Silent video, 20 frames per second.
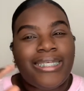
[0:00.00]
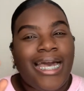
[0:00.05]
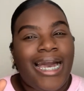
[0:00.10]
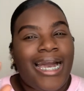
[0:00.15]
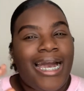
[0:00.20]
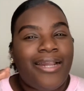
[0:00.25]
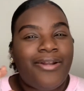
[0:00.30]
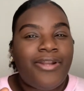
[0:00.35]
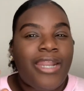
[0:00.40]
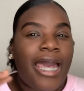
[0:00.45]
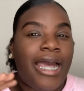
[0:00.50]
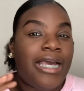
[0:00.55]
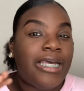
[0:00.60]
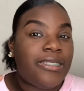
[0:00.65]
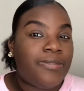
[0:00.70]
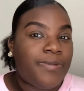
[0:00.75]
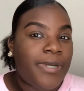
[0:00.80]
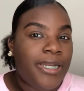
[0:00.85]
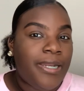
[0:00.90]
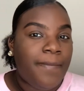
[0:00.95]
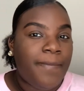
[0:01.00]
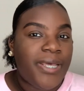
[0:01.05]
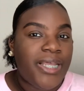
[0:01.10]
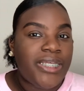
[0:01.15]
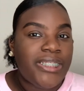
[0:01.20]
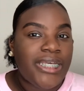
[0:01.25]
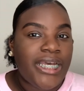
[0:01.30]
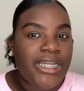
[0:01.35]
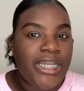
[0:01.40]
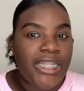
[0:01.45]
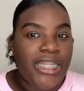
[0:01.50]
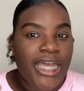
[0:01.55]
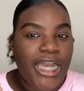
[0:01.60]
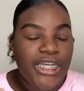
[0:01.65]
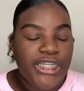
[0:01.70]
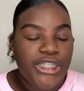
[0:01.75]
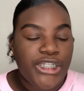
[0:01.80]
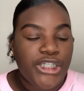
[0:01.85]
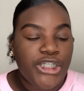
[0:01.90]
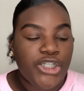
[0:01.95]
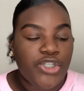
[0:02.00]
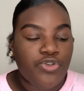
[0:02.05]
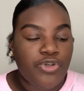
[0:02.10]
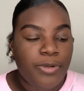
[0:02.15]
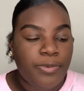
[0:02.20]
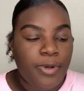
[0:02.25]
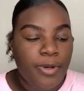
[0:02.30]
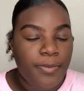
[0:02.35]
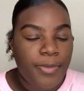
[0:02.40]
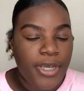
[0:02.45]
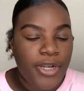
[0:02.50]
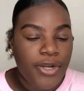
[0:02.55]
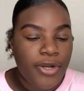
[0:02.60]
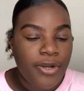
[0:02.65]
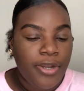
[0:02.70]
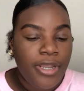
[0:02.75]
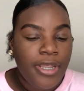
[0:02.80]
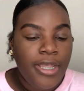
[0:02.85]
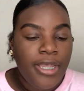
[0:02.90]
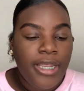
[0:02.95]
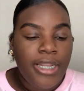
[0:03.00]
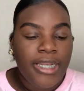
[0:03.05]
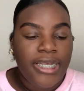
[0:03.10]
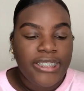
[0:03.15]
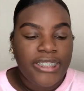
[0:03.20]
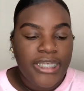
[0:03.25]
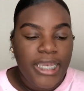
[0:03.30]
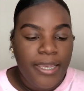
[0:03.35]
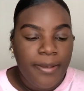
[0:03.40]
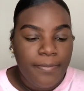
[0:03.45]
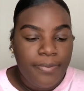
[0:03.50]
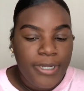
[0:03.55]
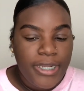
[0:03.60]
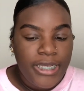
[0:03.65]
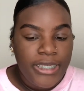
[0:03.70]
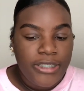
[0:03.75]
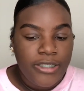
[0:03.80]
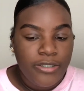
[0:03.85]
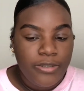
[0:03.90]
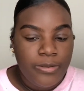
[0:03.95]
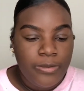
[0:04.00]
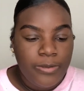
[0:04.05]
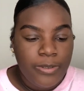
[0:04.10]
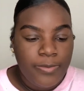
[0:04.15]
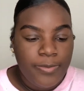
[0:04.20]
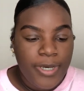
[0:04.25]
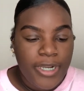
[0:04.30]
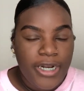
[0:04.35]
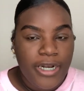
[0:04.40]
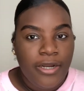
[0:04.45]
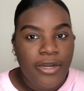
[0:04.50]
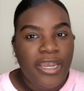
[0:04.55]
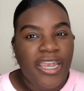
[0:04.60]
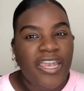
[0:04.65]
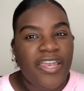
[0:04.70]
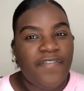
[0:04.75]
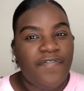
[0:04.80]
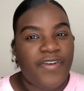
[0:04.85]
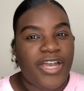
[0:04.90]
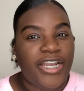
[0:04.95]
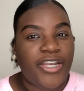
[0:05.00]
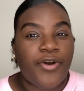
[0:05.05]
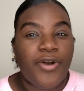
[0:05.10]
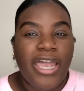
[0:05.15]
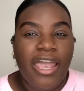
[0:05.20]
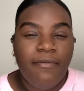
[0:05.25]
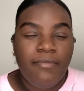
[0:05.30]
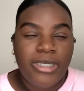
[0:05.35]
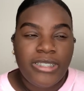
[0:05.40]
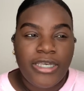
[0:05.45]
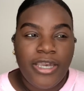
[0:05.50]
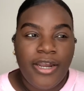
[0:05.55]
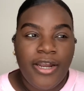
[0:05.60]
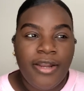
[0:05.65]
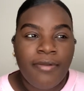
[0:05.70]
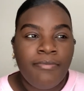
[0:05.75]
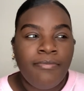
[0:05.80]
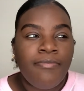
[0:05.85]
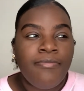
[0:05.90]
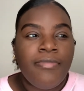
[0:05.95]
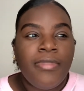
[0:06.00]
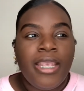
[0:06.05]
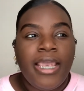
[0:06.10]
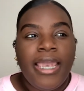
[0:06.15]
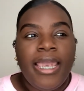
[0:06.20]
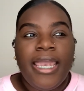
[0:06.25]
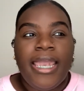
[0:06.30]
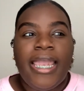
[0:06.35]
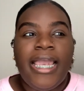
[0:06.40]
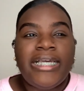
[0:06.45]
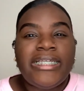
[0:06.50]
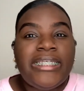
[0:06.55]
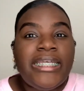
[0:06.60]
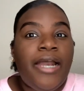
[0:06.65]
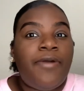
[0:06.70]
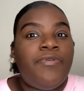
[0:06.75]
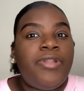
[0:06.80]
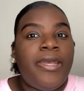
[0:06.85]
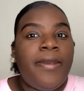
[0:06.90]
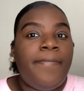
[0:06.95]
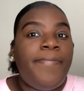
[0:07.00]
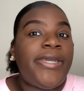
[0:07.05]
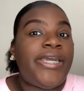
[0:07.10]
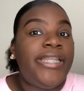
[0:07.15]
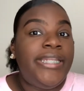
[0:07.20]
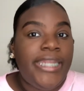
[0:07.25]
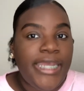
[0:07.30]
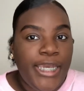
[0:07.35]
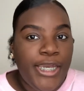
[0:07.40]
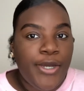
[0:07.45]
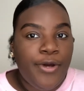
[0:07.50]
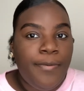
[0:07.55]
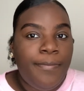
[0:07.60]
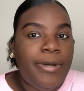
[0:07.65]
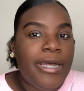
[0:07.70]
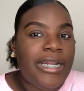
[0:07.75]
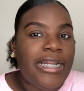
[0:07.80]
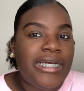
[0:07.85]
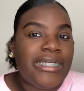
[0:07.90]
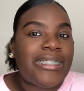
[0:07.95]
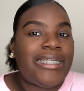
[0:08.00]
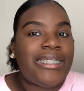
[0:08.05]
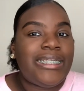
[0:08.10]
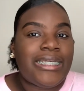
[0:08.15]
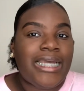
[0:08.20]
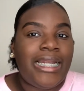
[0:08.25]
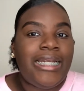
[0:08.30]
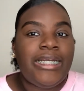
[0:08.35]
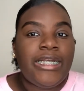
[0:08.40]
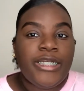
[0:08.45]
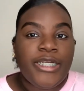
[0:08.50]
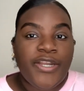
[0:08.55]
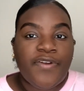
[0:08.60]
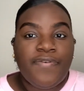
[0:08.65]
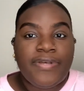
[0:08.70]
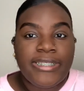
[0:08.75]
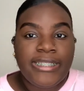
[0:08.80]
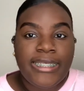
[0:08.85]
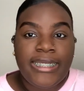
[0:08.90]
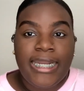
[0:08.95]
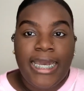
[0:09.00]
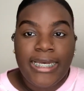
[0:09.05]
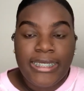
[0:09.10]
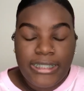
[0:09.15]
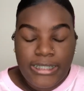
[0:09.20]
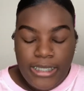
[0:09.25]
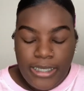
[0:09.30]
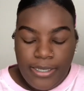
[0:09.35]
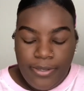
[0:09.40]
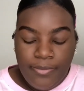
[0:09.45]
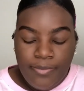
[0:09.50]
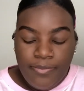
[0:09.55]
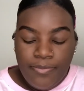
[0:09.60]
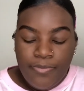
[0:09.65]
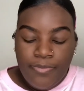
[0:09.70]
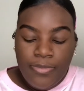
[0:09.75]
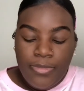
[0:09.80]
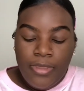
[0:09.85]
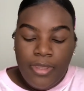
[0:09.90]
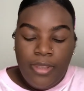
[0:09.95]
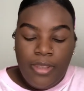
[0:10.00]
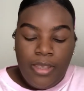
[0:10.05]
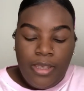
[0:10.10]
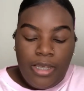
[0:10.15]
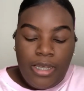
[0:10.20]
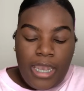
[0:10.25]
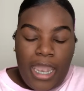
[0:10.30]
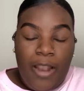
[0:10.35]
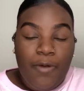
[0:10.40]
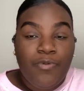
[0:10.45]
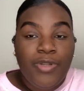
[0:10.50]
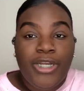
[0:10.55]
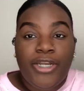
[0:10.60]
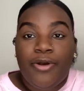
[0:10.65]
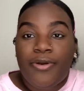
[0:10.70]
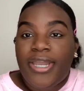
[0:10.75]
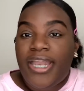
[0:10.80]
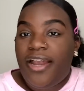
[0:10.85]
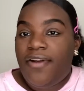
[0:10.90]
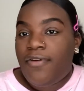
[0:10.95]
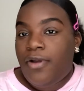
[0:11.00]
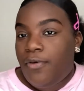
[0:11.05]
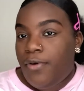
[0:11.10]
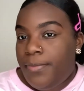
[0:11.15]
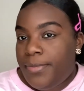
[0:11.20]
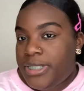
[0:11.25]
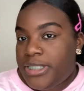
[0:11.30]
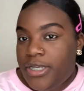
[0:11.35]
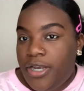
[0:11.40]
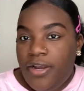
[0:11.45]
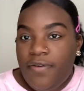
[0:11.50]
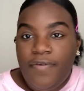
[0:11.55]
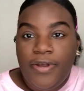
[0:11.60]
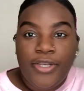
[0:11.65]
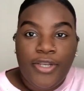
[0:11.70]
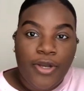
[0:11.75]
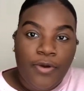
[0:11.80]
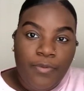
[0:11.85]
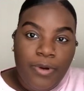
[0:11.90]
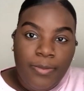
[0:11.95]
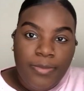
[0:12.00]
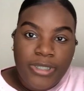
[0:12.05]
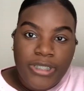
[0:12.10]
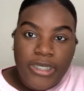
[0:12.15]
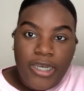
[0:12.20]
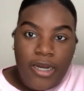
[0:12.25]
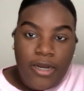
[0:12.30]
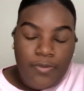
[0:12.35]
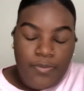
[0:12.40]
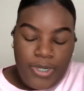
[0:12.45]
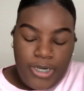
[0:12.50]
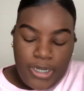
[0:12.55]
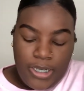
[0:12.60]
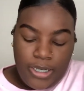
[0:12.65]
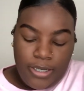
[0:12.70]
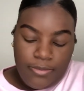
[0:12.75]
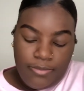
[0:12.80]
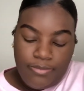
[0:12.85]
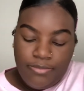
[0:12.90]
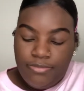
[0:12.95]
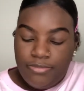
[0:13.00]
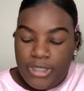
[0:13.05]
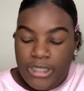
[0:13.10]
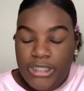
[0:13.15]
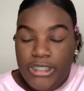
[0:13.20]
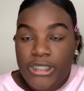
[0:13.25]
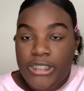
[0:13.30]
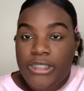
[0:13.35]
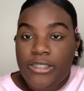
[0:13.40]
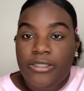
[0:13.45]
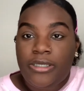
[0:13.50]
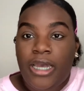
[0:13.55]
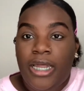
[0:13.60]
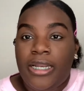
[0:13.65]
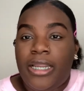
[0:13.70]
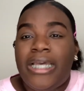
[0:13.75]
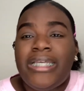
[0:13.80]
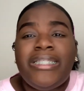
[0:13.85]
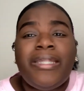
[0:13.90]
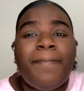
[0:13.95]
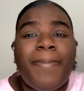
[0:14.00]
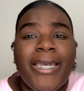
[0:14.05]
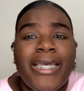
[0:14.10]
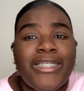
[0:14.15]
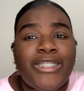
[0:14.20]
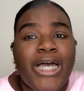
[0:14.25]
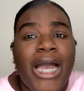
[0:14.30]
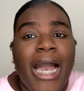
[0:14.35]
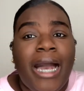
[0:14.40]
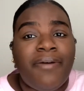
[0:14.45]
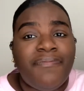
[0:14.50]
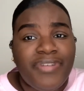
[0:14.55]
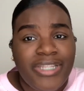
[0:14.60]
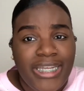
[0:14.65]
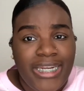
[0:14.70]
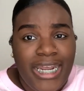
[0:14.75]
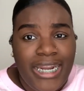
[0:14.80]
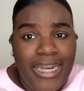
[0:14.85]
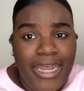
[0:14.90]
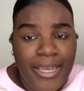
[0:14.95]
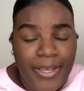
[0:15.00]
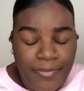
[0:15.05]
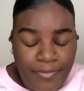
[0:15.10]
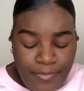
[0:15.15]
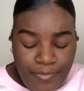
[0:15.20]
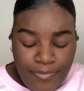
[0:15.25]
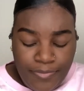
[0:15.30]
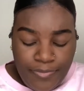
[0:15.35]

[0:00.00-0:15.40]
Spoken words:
I don't know how to explain it, but it's like the lashes just grip on better. they stay in place a little bit better. If I don't have mascara, it's not really a big deal, but that's just kind of the difference that I see. I really don't care if I wear mascara, if I don't wear mascara with it. It's just kind of, it depends on how I'm feeling that day.